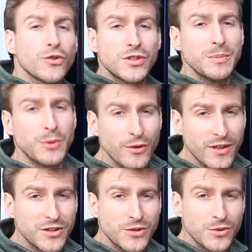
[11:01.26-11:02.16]
simple
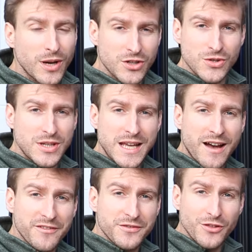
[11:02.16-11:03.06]
that you actually
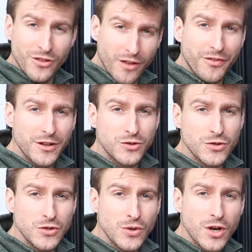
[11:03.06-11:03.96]
have nothing to
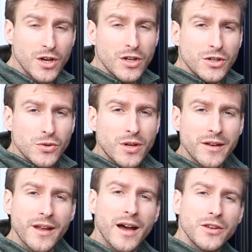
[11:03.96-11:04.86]
do. You can
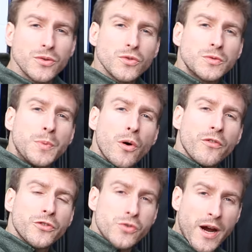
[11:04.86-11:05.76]
now use both
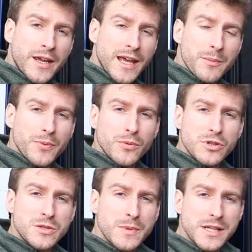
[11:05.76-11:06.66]
dry camp,
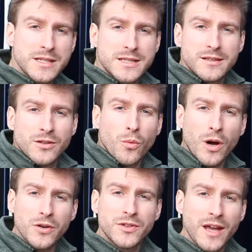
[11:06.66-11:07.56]
which means the
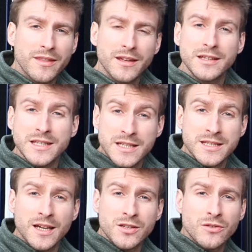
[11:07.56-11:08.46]
water tank that is
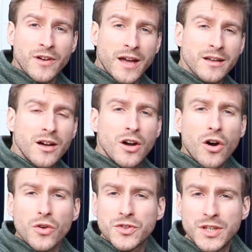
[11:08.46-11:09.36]
inside your van,
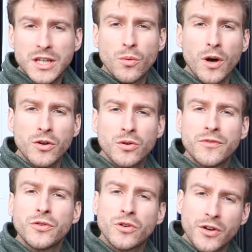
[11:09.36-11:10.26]
or city water if
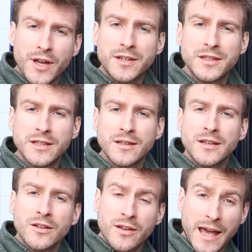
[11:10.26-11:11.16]
you're connected
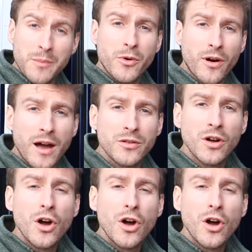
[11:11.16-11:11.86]
in a campground